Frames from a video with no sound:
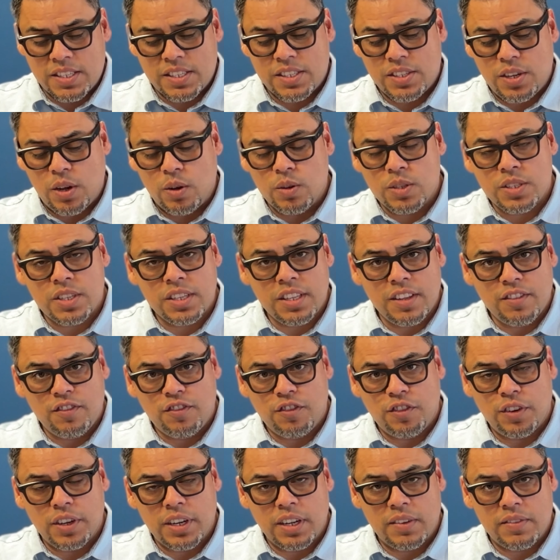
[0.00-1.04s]
toasting the
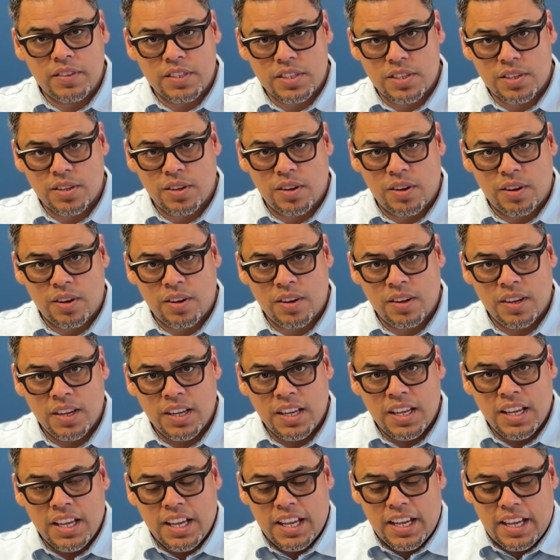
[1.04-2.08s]
foot of the cigar
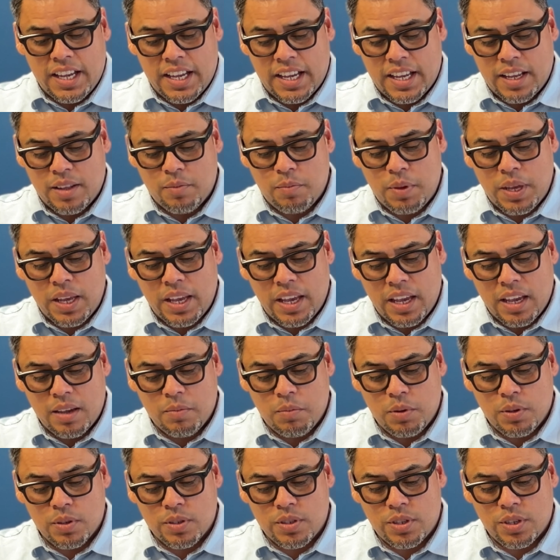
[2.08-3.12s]
and being
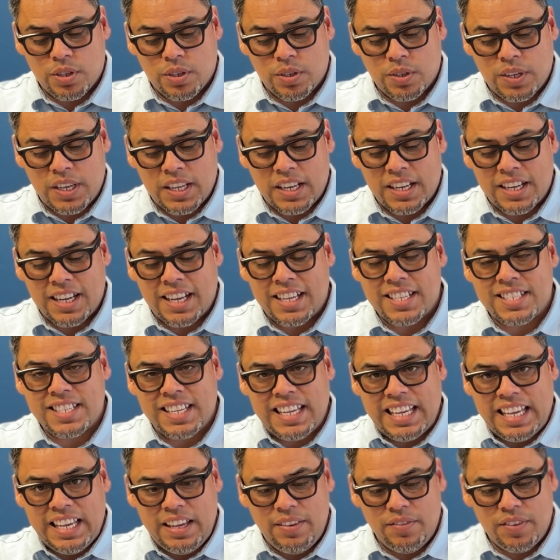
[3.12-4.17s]
able to get a nice
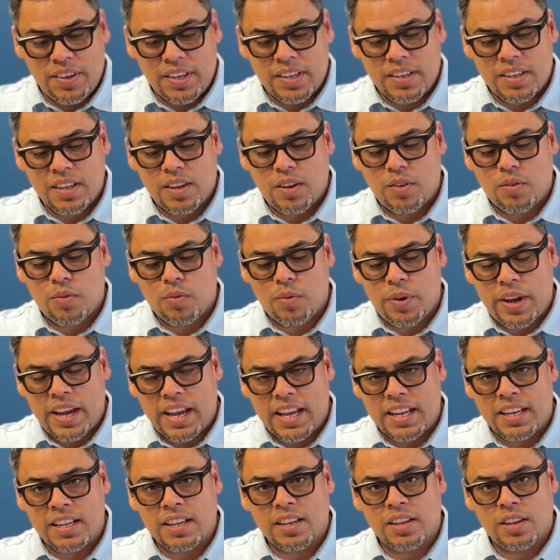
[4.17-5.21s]
even
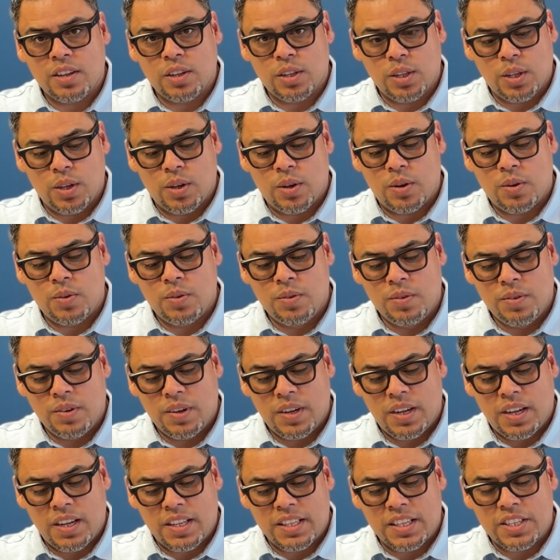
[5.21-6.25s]
red glow
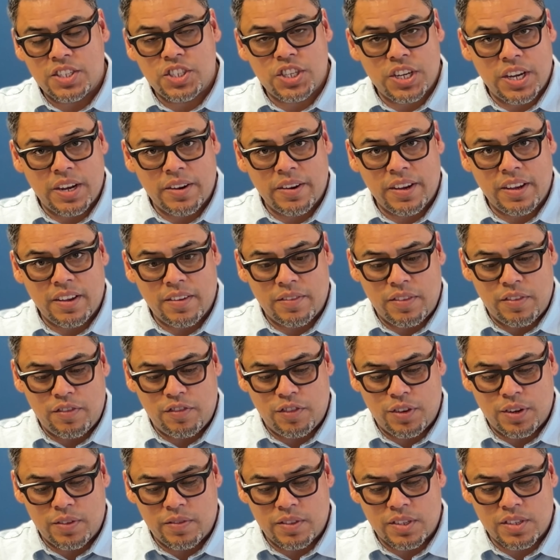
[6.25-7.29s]
on the cherry of the
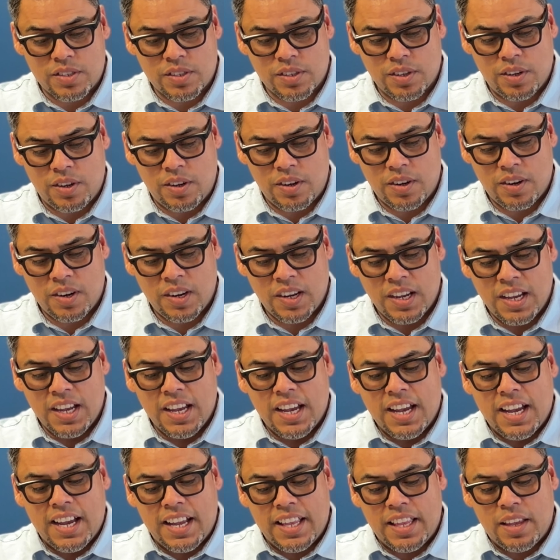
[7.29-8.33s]
foot of the cigar.
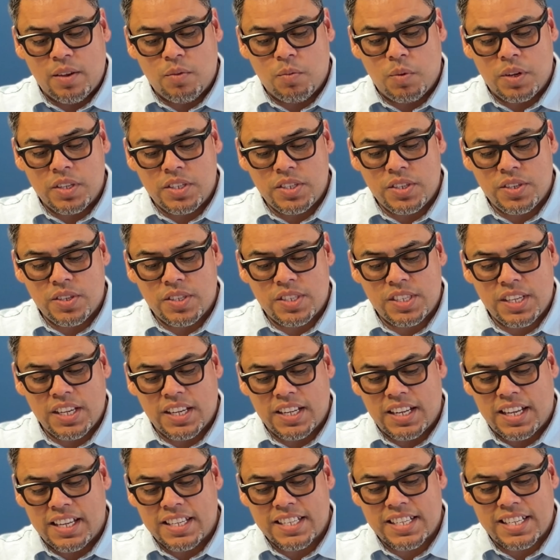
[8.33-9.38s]
And then once you see
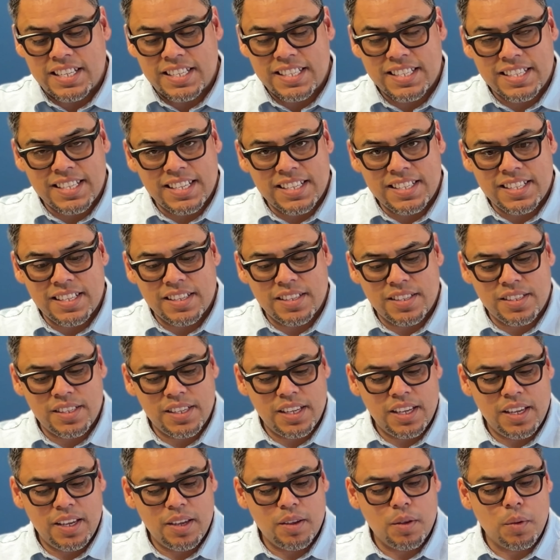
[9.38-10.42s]
a nice
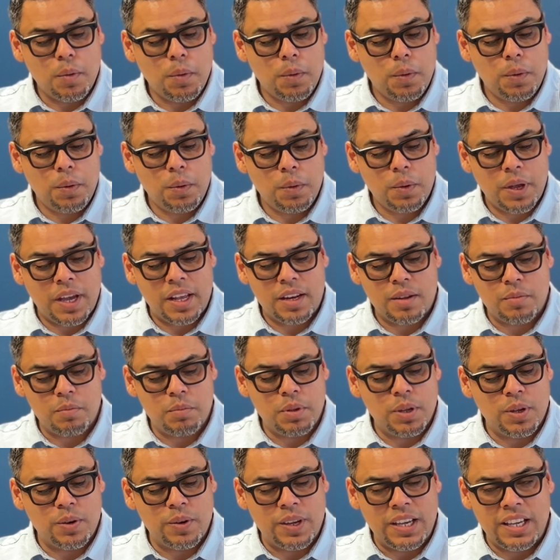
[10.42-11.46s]
consistency and kind of
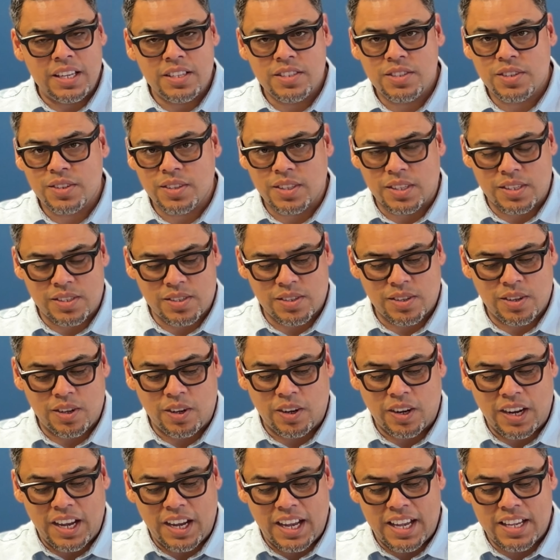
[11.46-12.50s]
blow into the
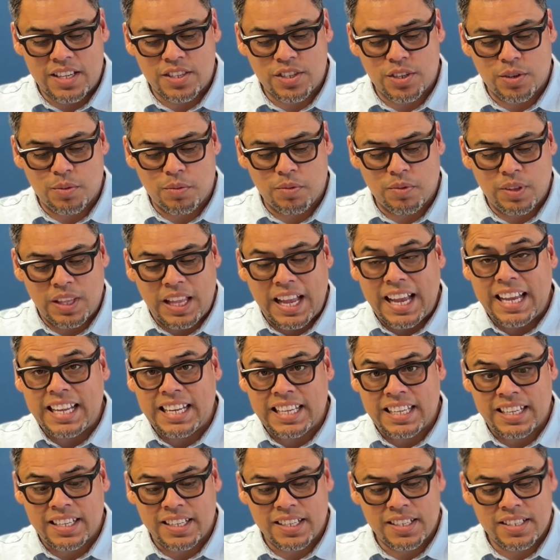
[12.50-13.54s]
cigar as you're
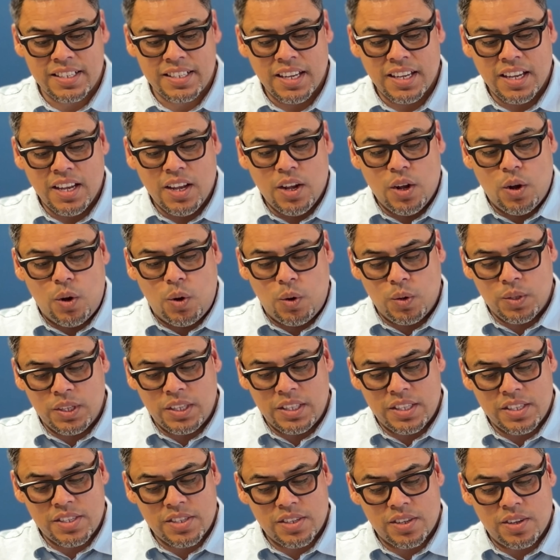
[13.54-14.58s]
lighting it,
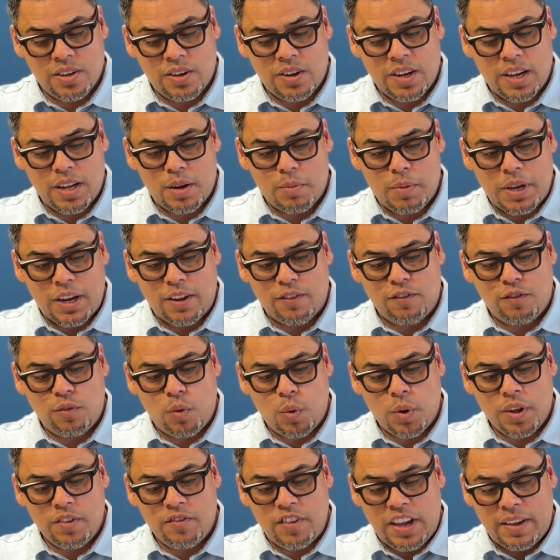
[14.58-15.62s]
holding the cigar at about a
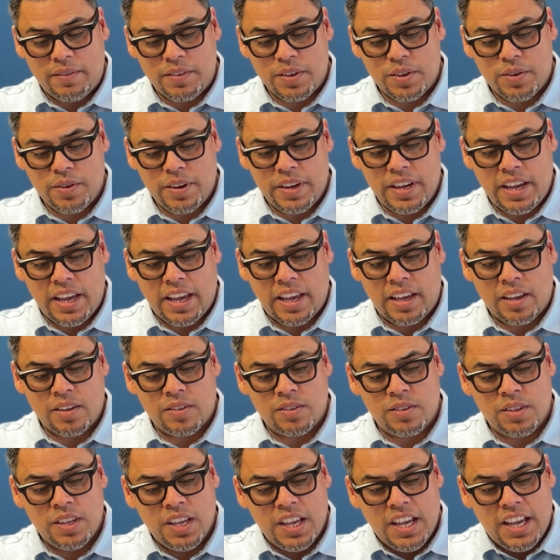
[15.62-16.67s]
45-degree
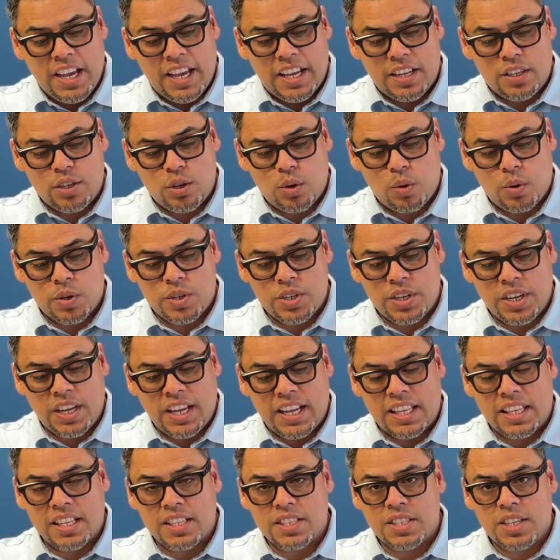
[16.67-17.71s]
angle and torching
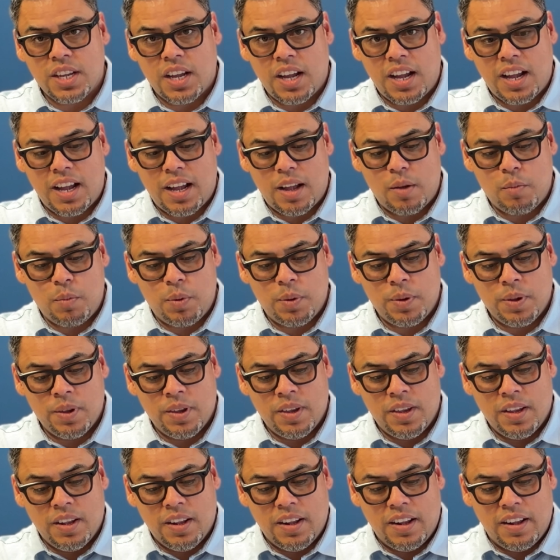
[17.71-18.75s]
at the top
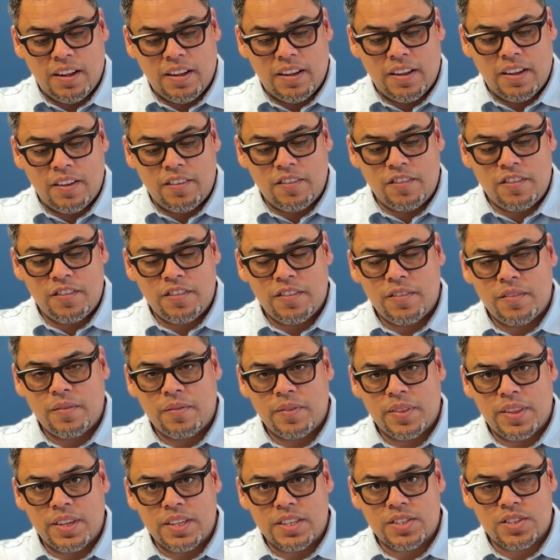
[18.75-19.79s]
of
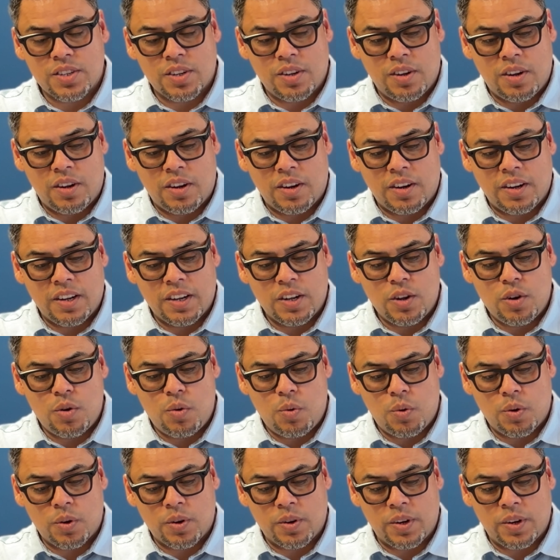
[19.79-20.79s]
the cigar corner